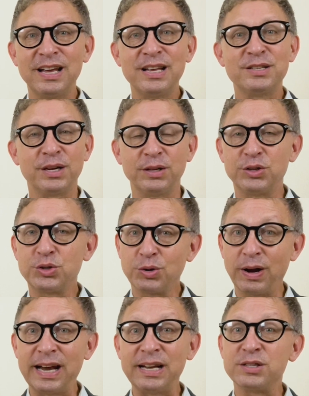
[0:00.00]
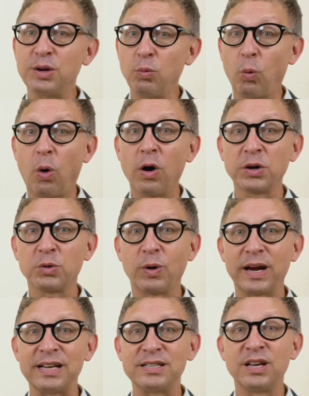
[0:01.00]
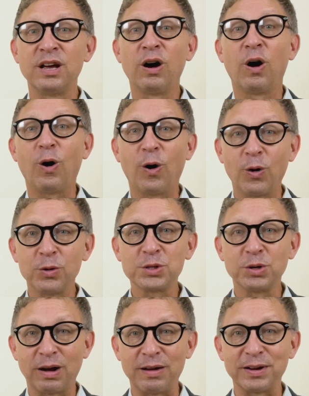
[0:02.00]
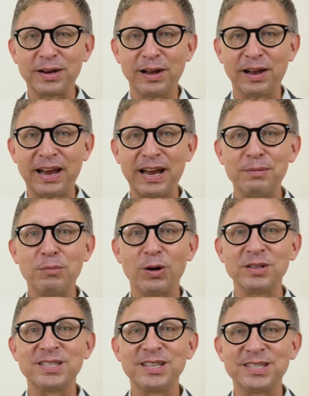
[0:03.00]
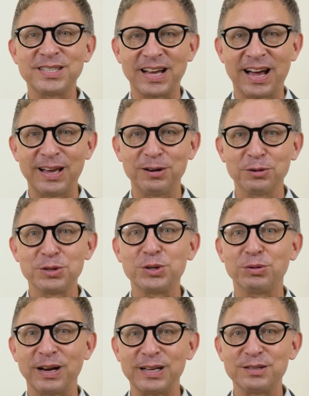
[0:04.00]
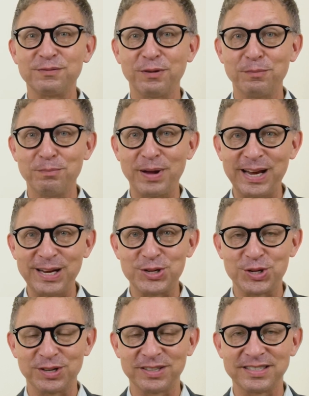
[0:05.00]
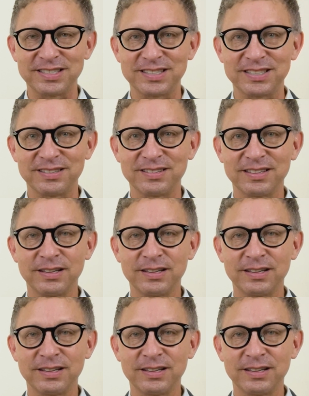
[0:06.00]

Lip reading: since trains and waterways also have a claim on societal transformations.